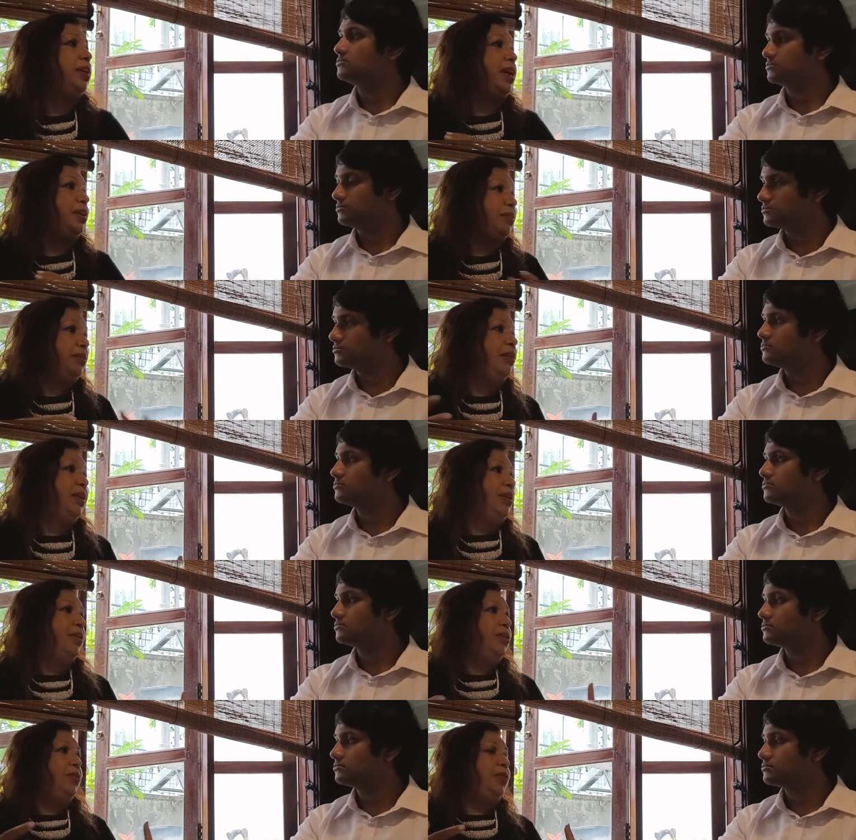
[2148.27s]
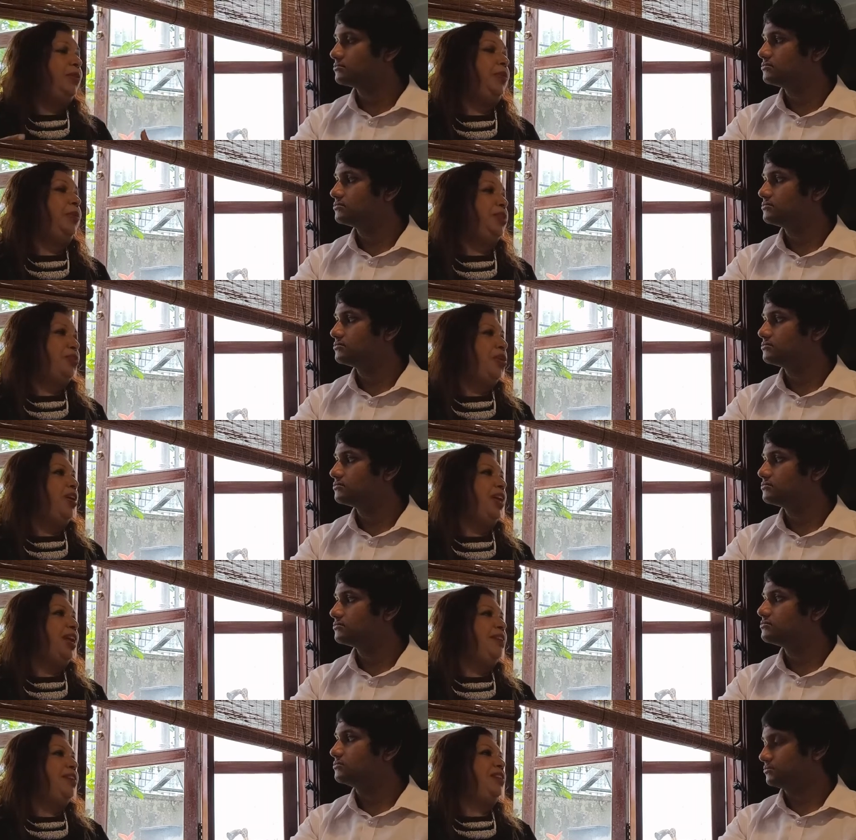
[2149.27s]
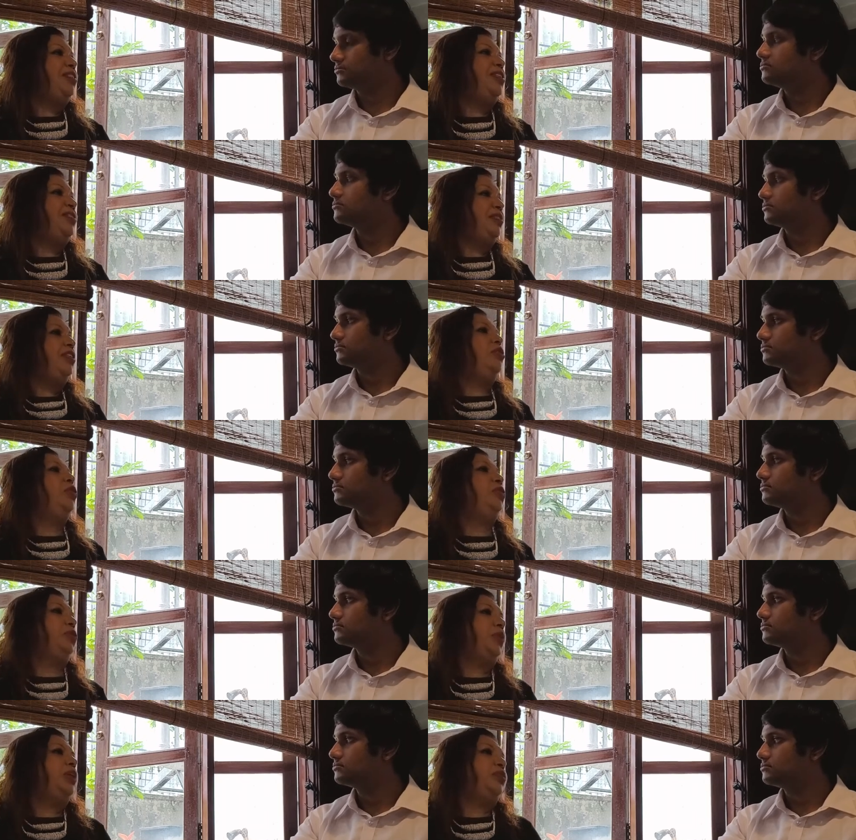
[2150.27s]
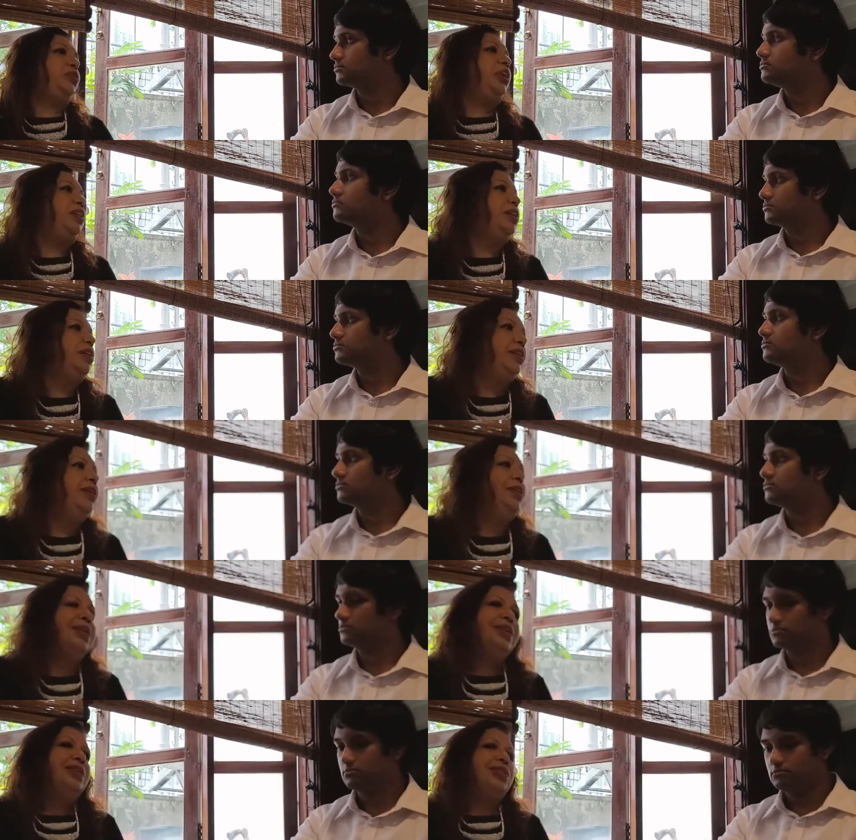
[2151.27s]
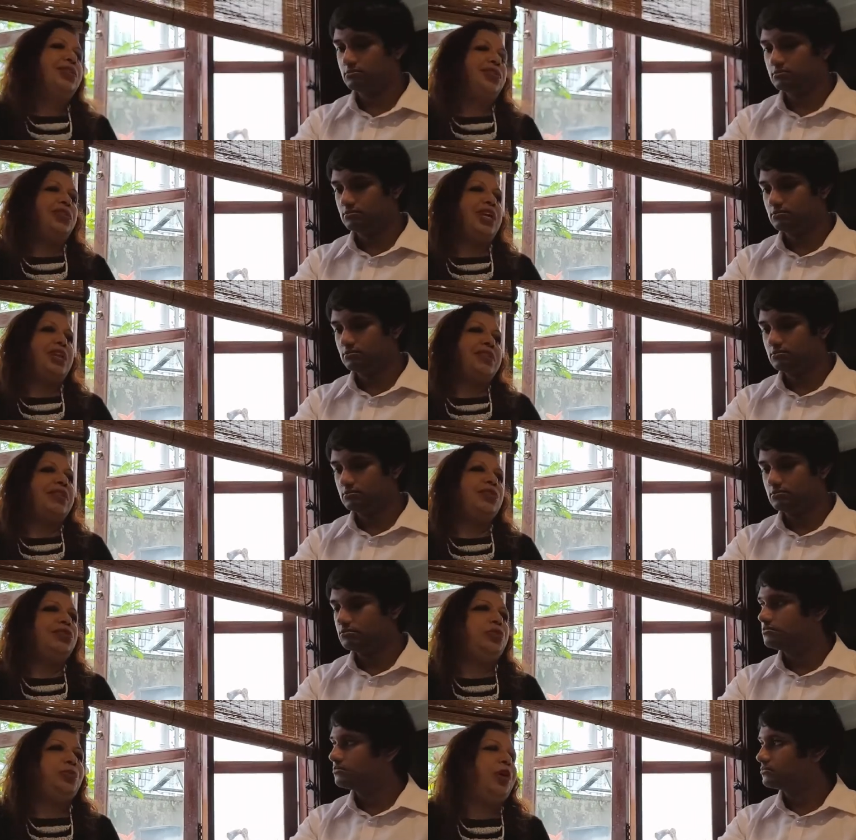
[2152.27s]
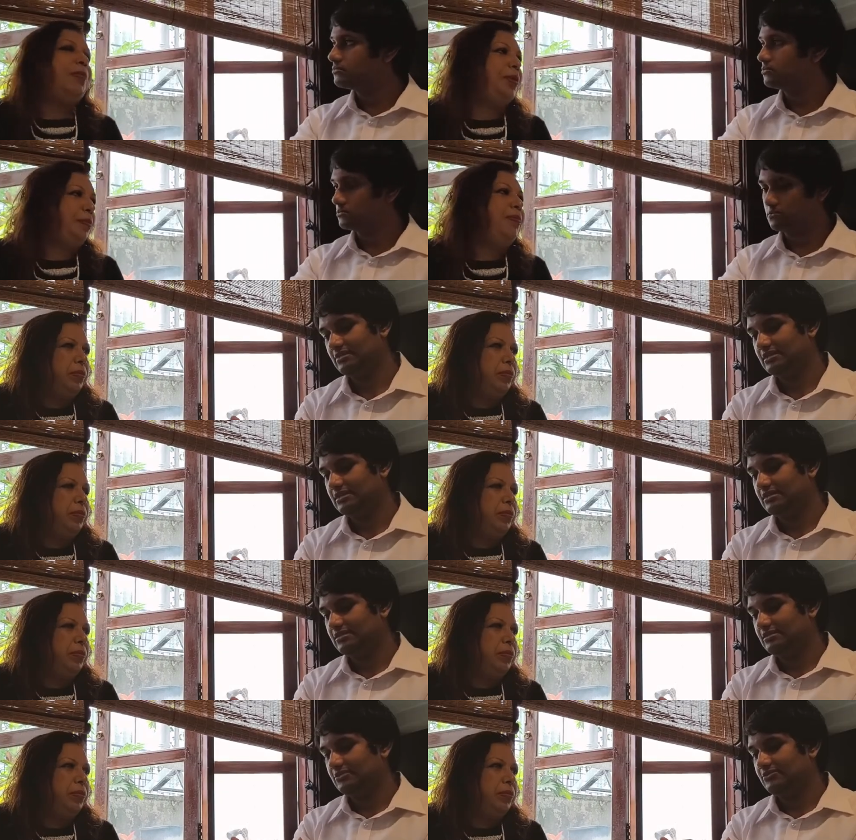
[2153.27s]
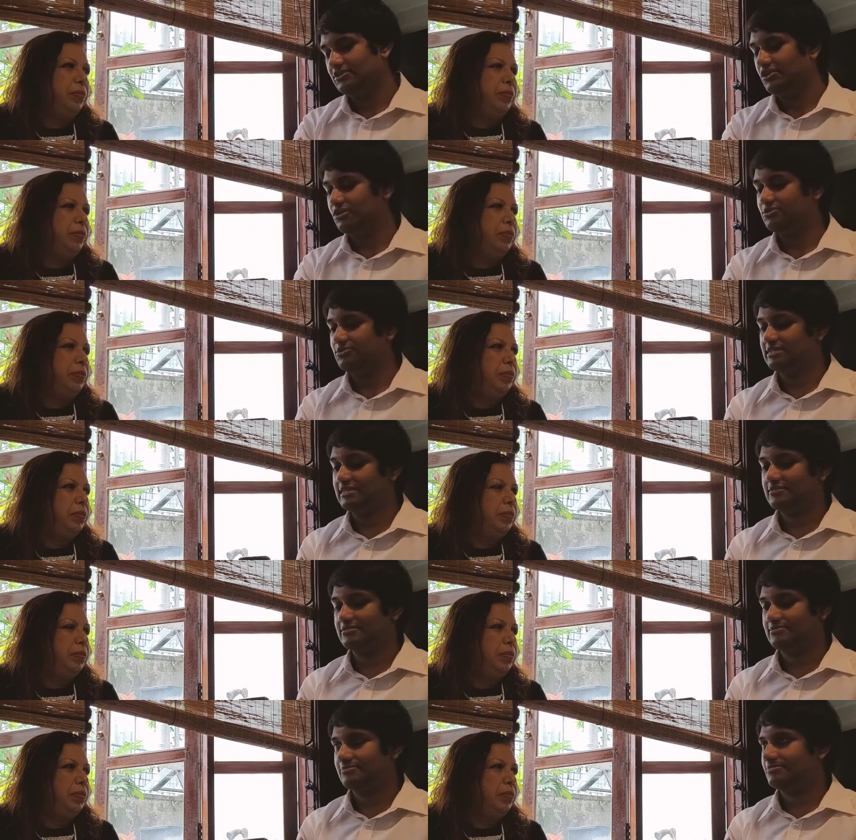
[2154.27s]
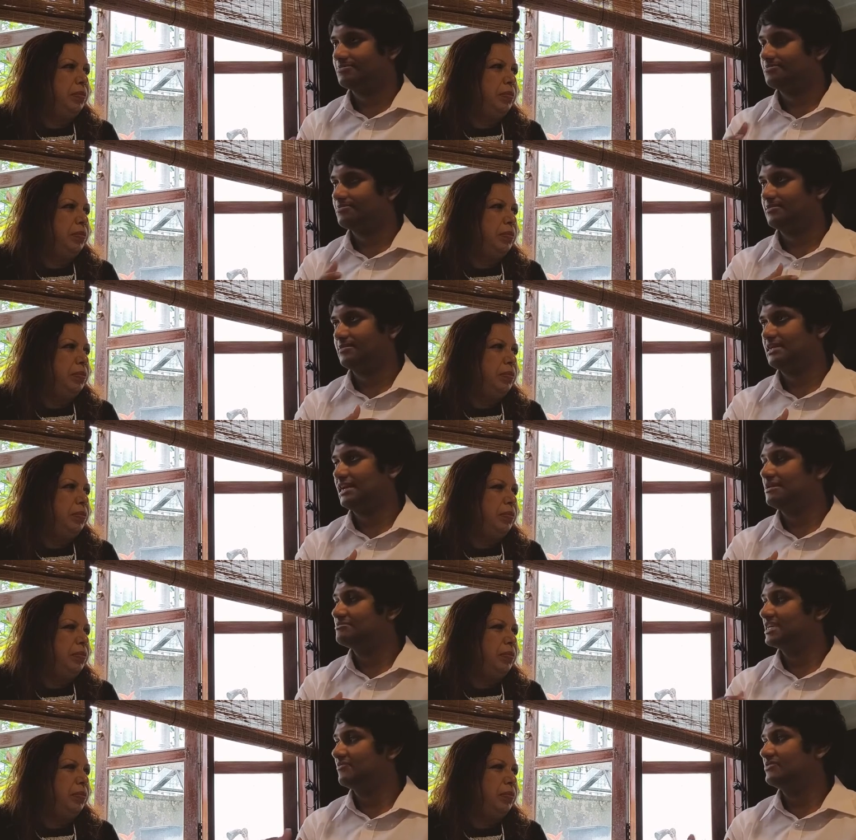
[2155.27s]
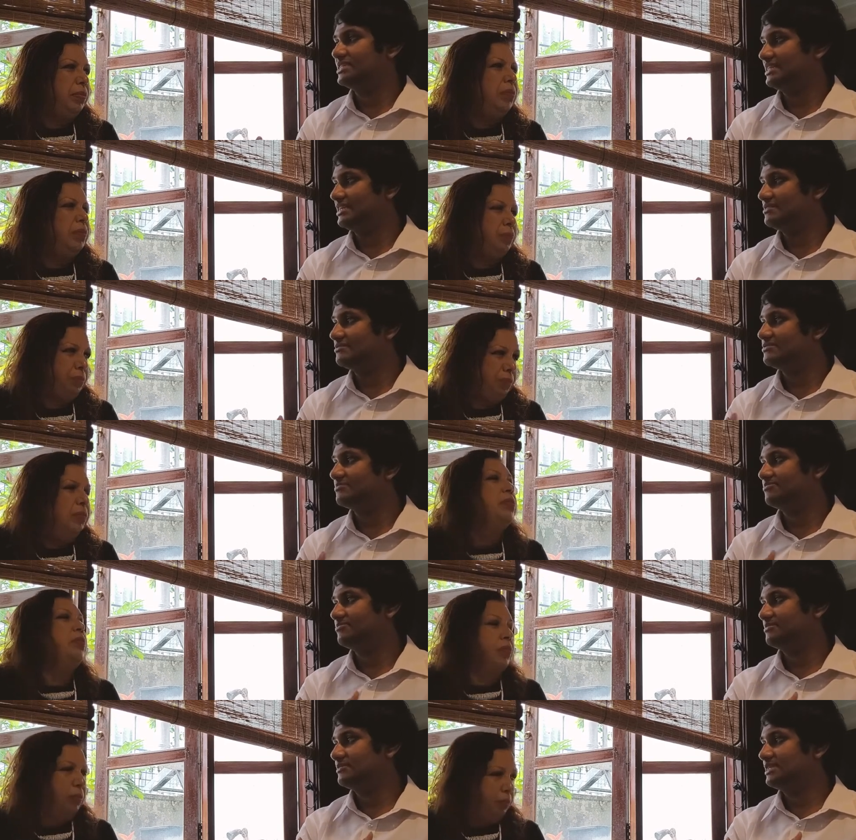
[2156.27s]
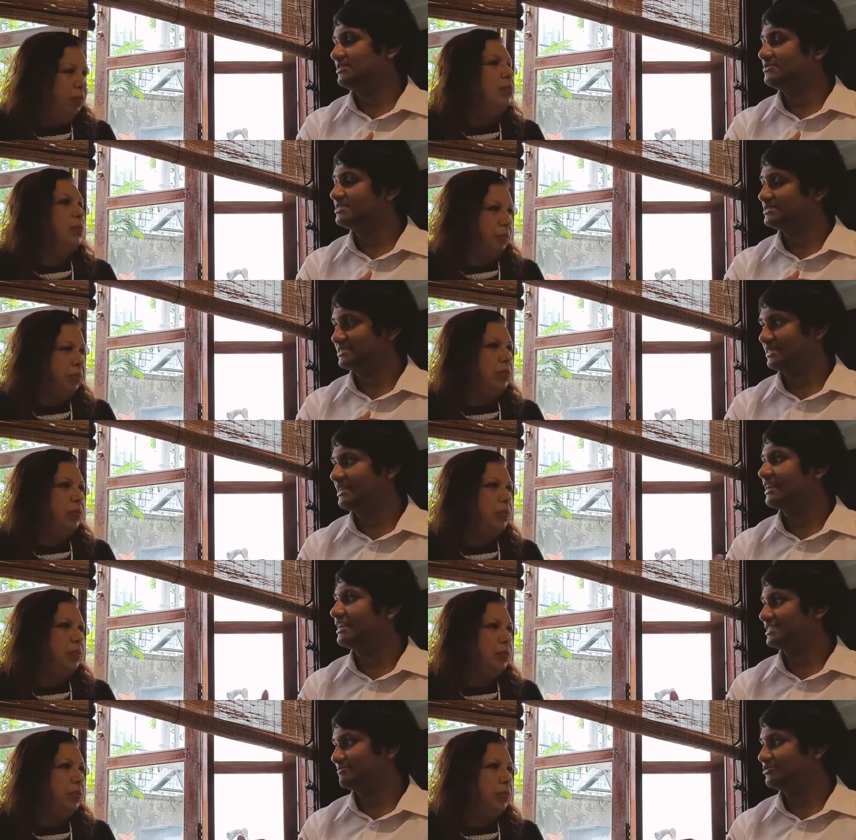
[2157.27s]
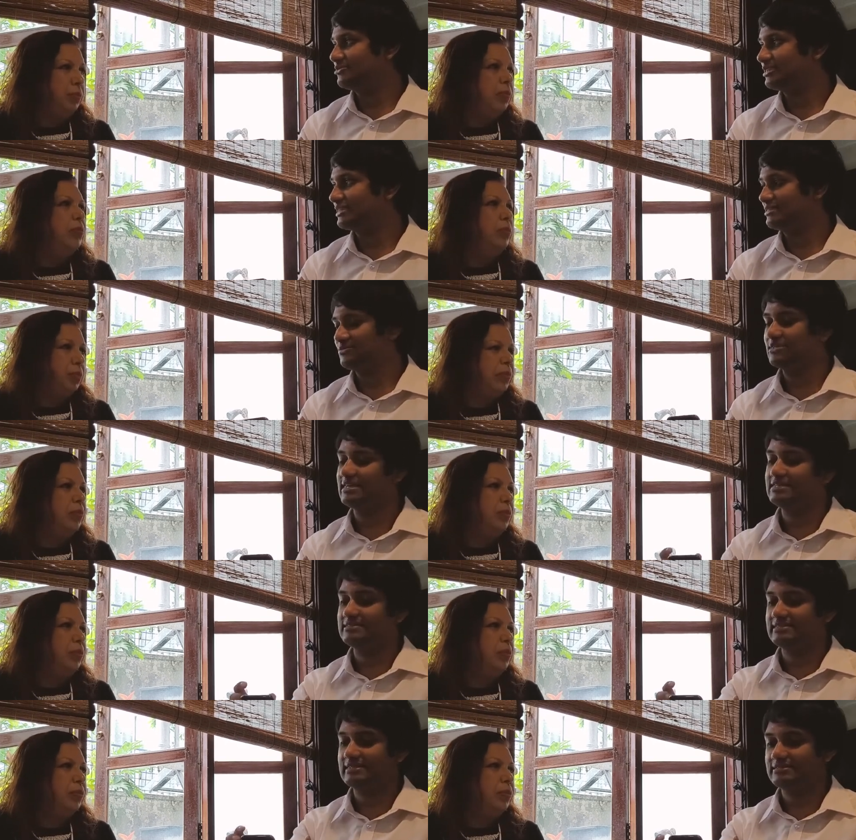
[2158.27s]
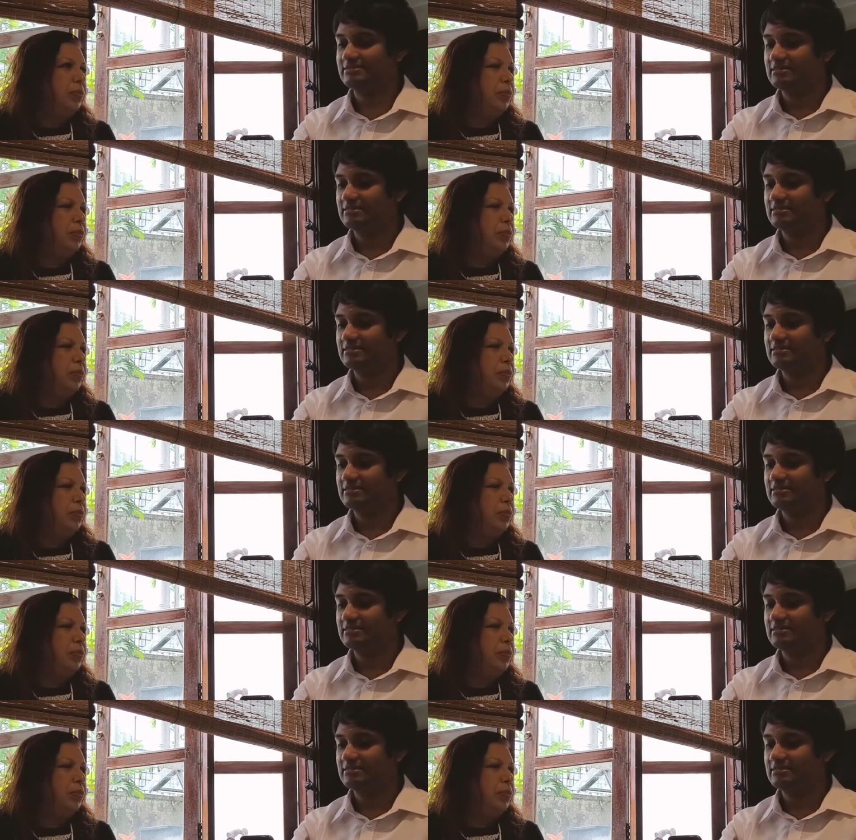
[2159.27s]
Speaker 1: and you know, women's organizations even don't work together. So, so that's a huge problem.
Speaker 2: We all know that times have changed. Even Sri Lanka has progressed to an extent.